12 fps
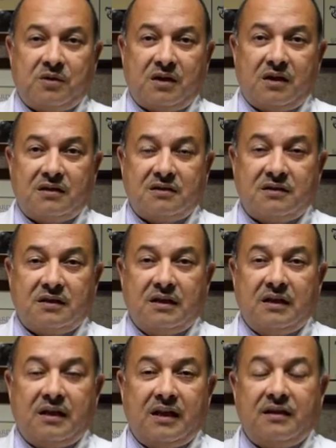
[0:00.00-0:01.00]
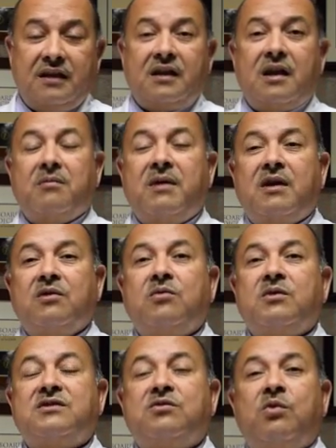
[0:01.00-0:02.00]
gut. And they come out
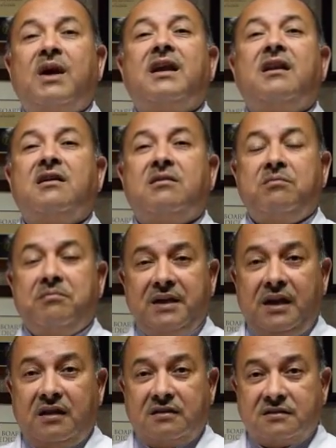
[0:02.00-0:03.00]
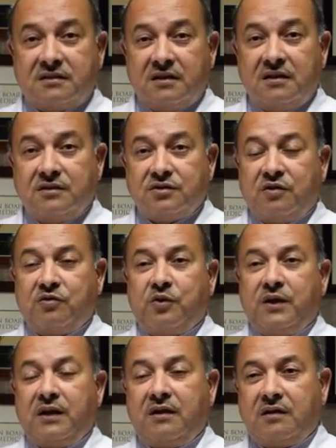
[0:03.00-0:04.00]
with regular meals. So if
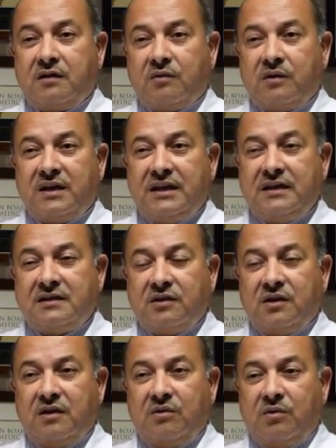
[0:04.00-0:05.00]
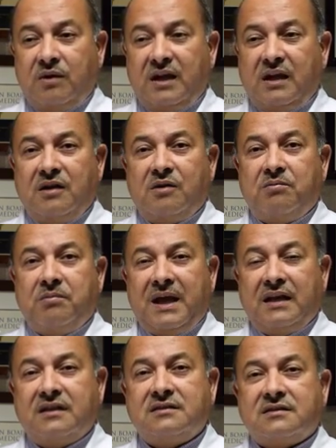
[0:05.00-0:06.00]
we eat a regular
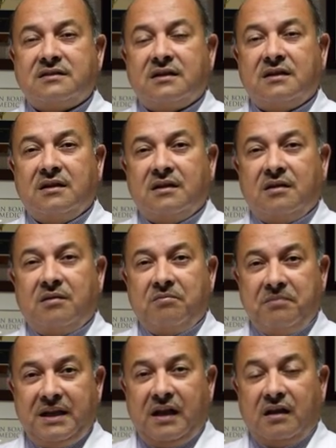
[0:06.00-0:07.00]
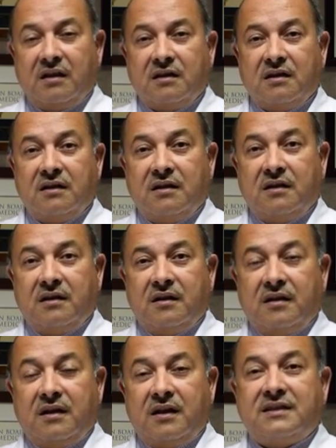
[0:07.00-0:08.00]
balanced meal,
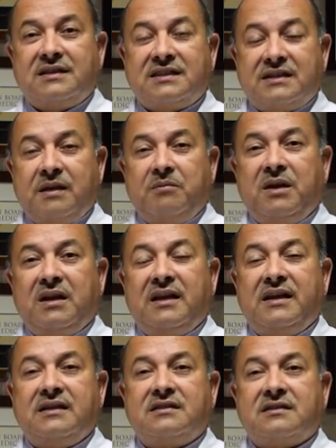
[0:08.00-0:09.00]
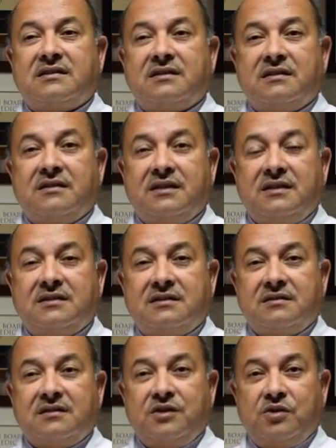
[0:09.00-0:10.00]
it stimulates these
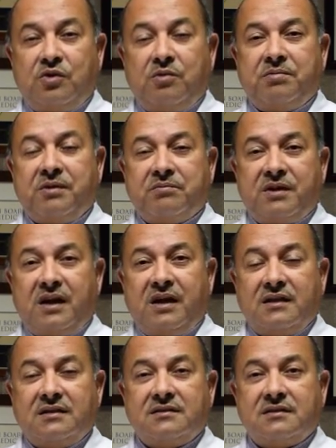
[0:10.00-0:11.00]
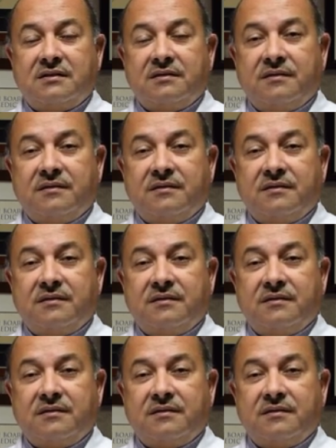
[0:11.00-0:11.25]
neuropeptides